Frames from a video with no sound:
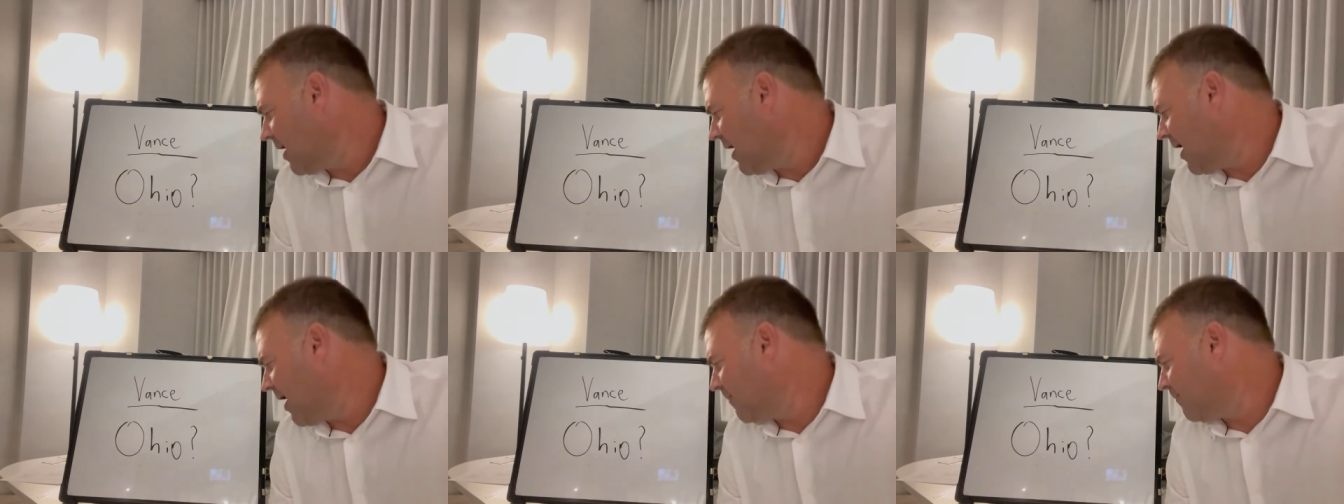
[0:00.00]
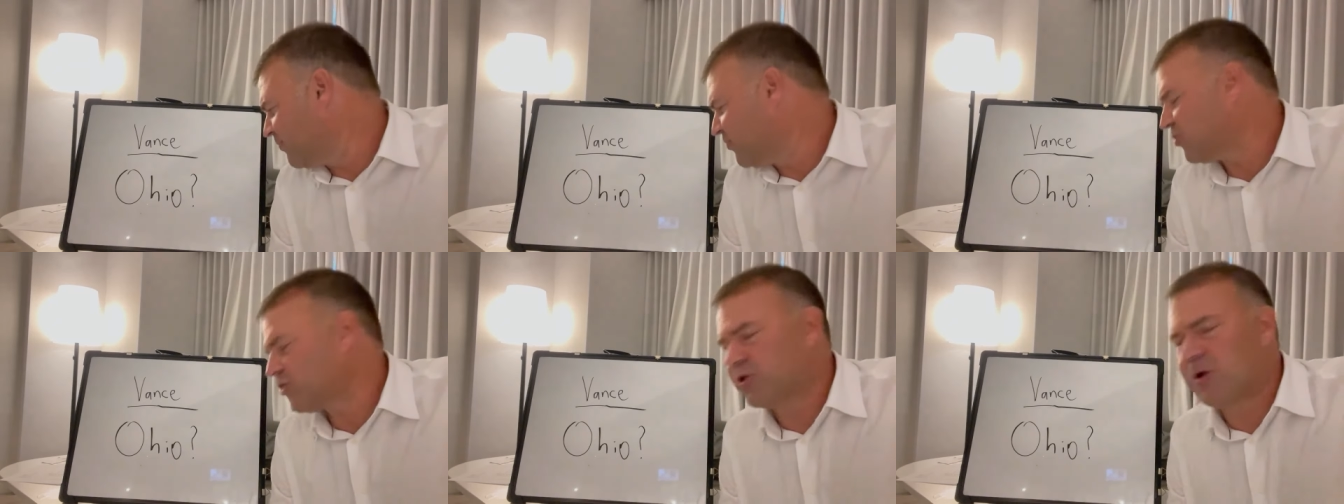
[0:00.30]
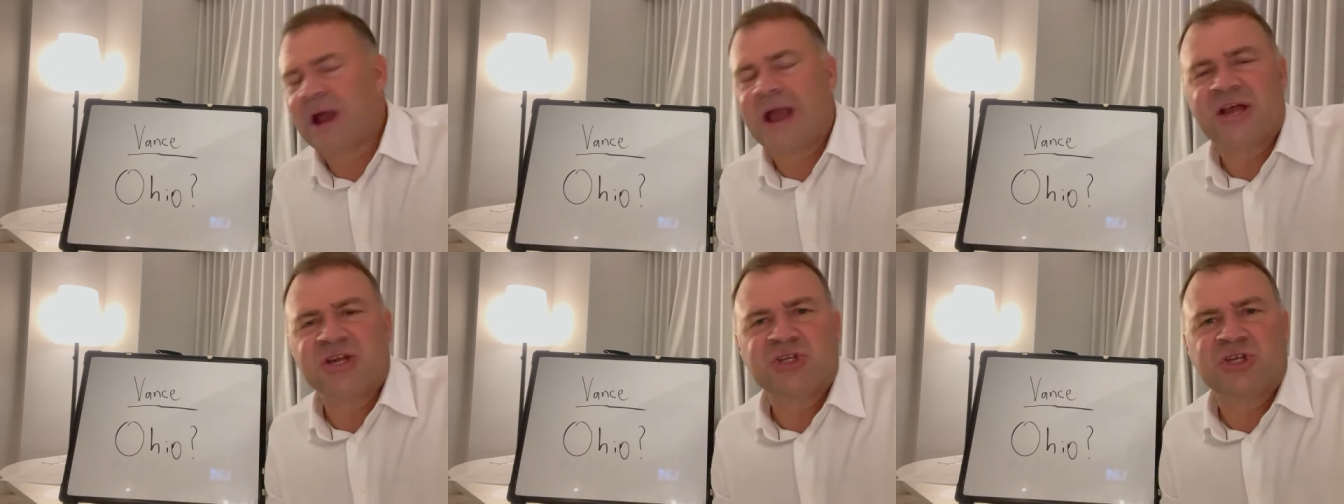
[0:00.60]
Um,
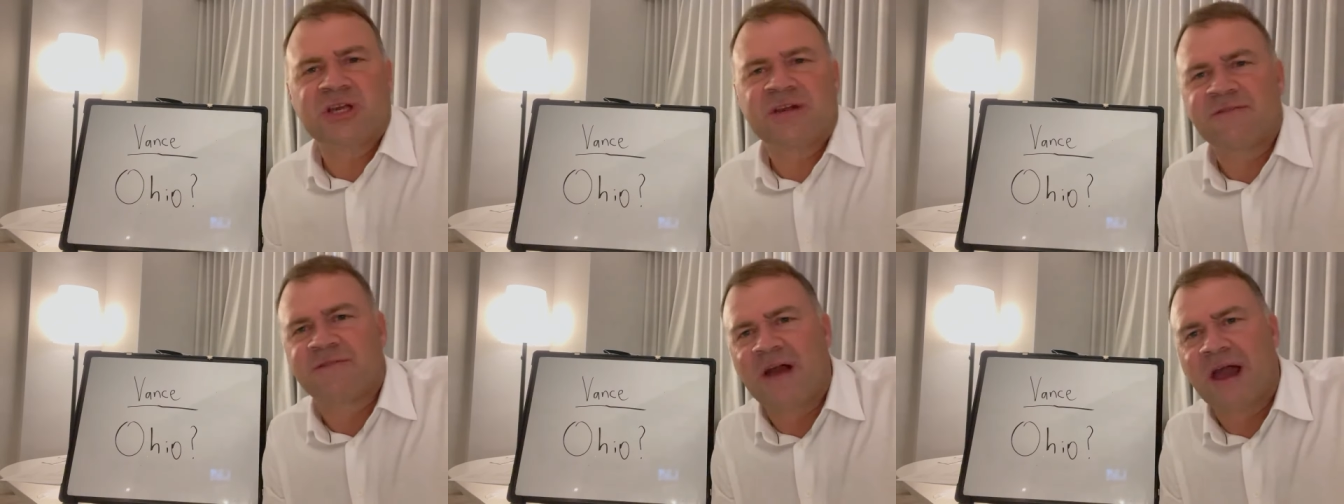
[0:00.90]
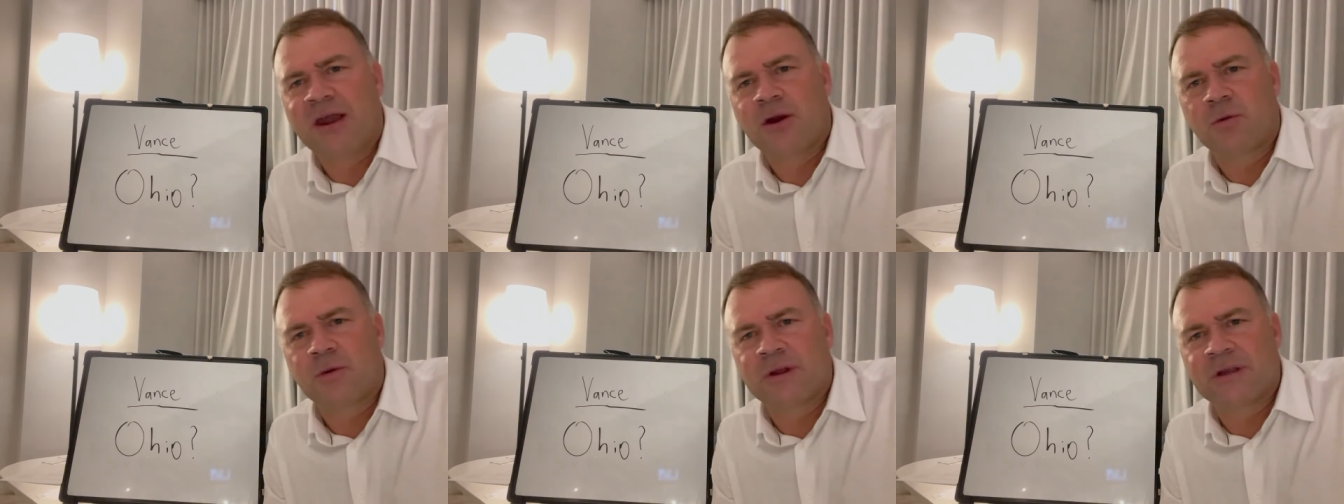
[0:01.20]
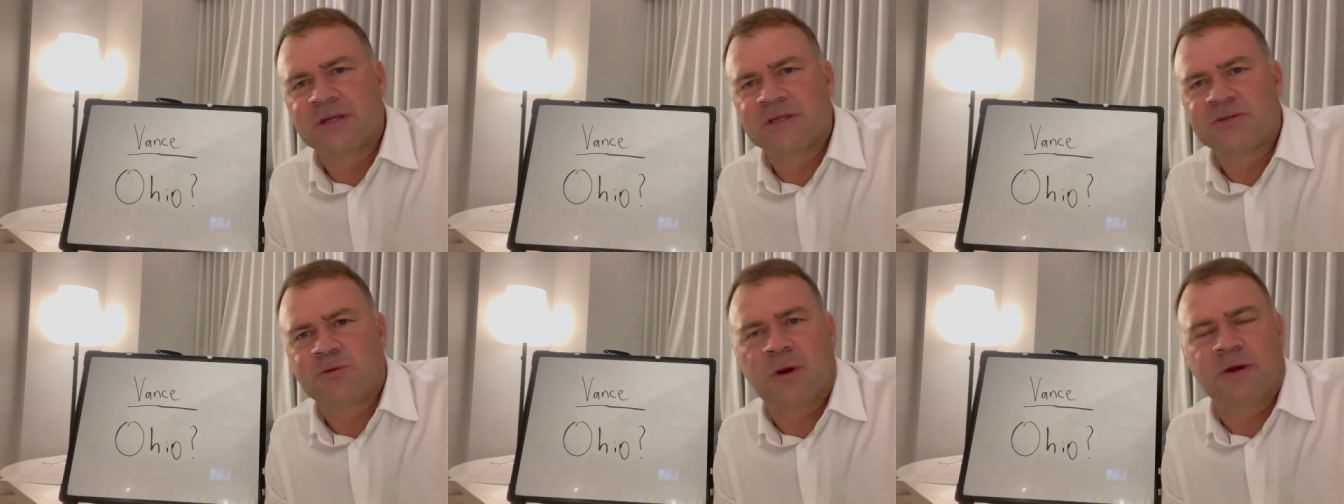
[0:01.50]
trashing
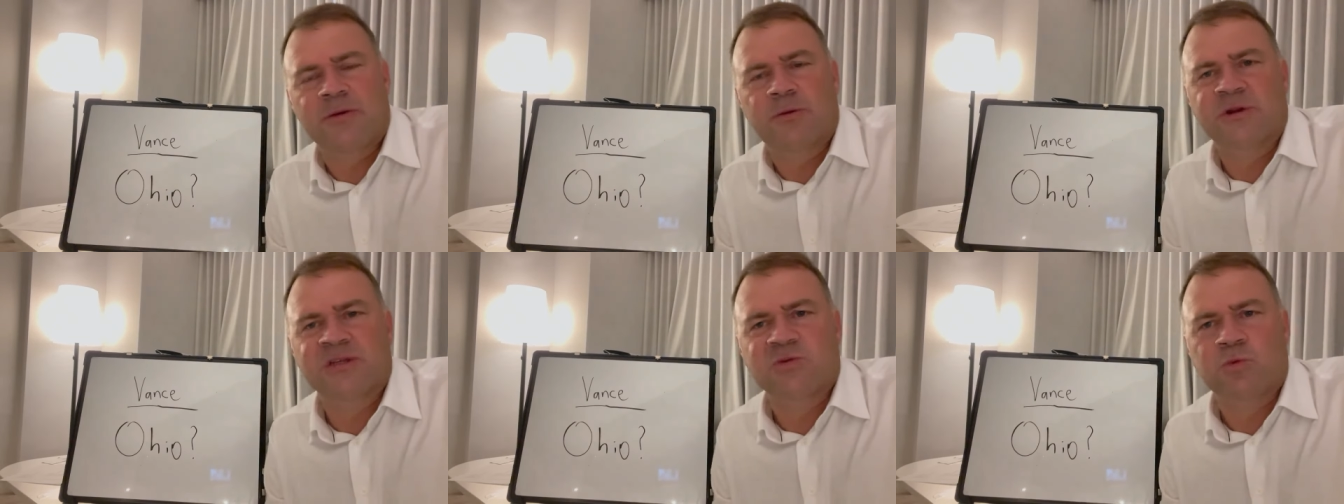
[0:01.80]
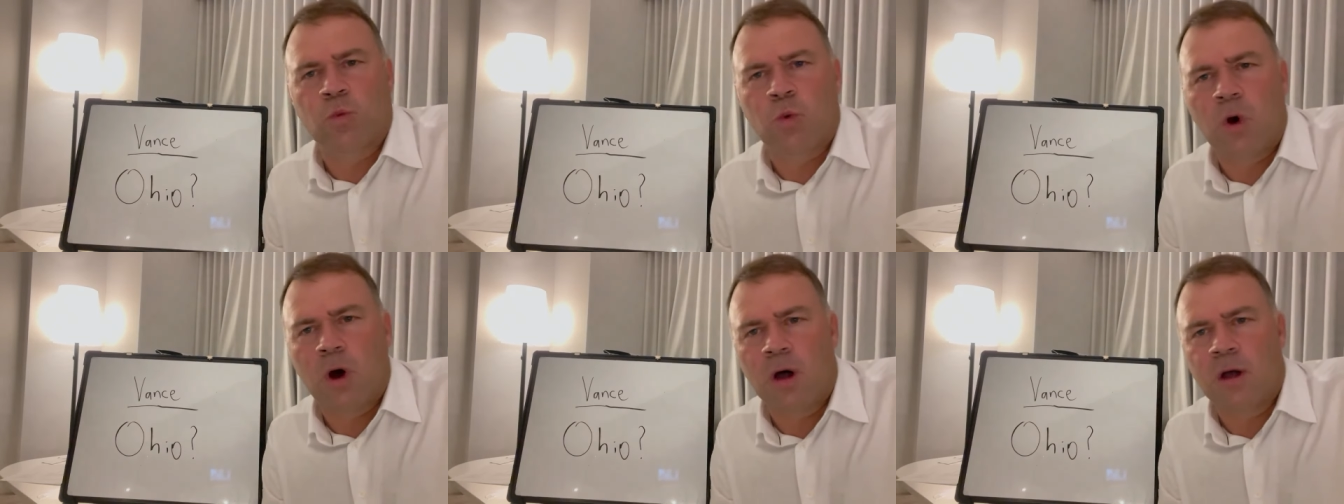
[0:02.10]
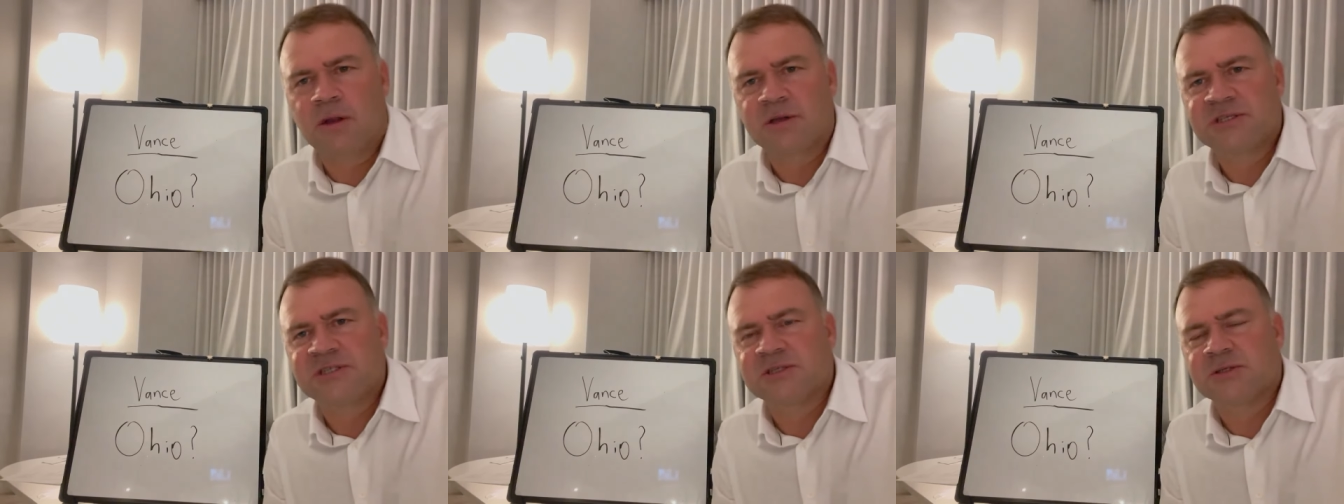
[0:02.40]
veterans, whether it's
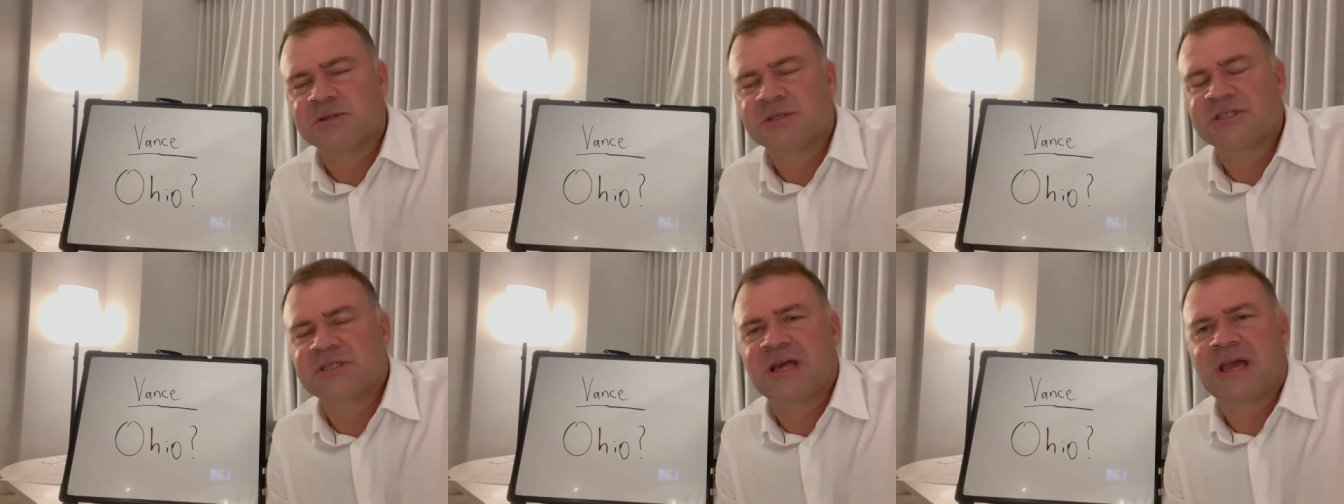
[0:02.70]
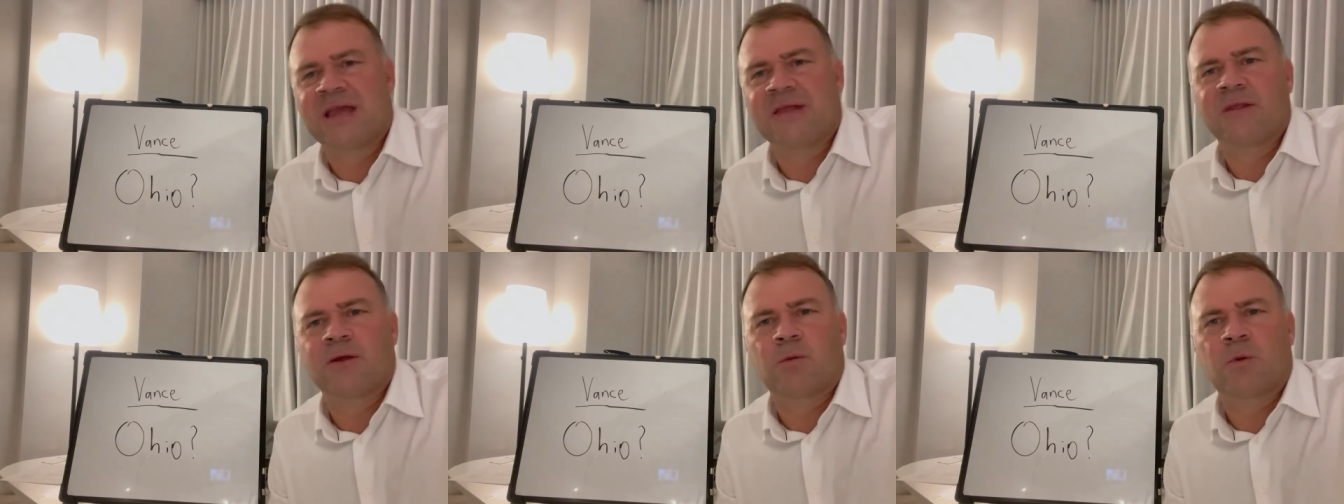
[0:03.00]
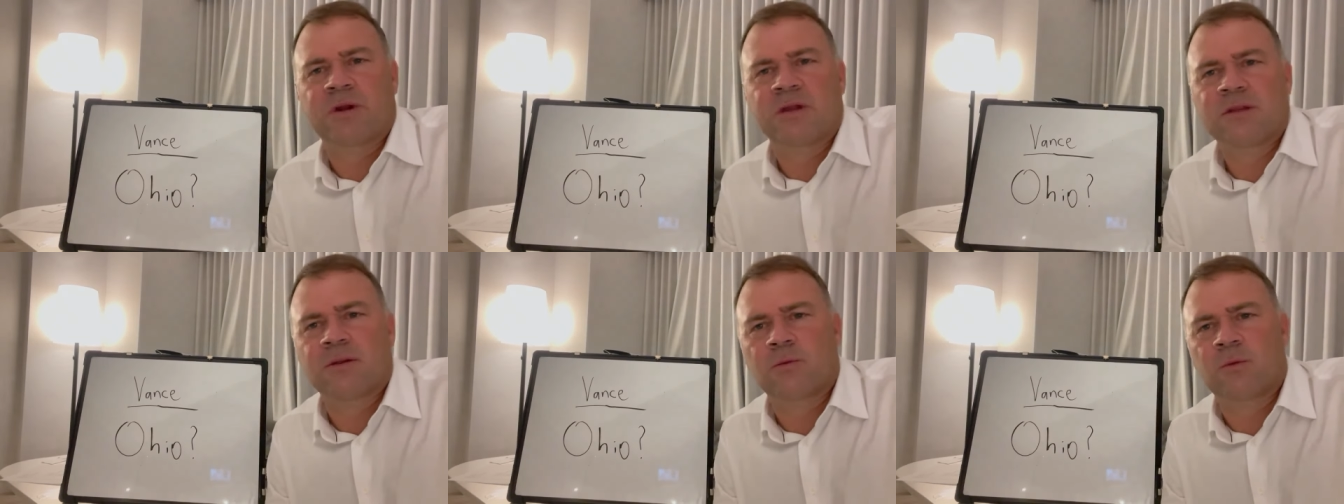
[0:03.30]
Walz or saying that
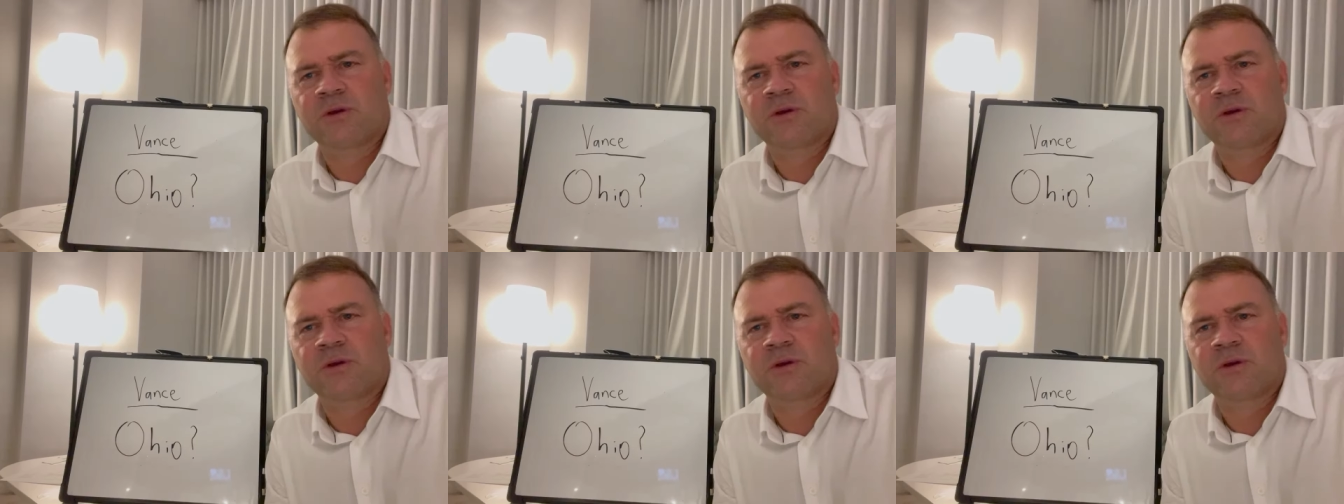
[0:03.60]
what,